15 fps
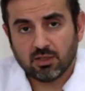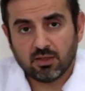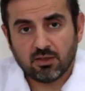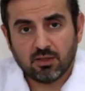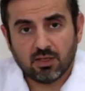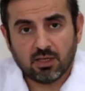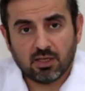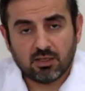
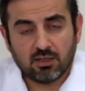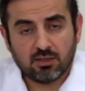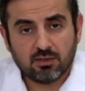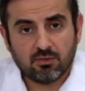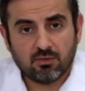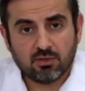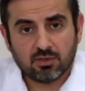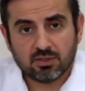that is
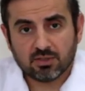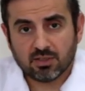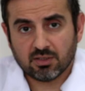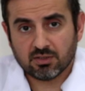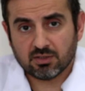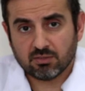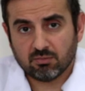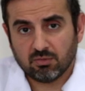very
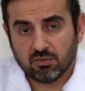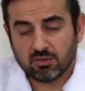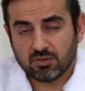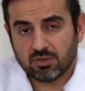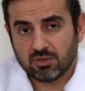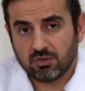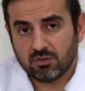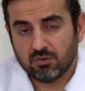sensible
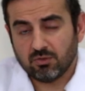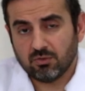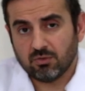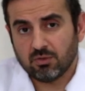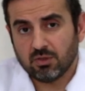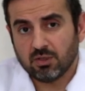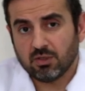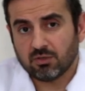to
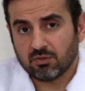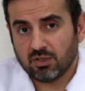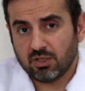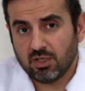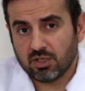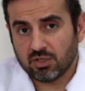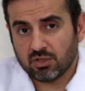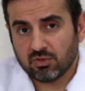
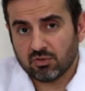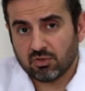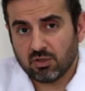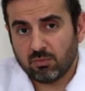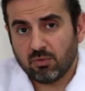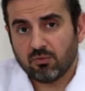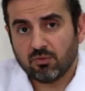radiation therapy.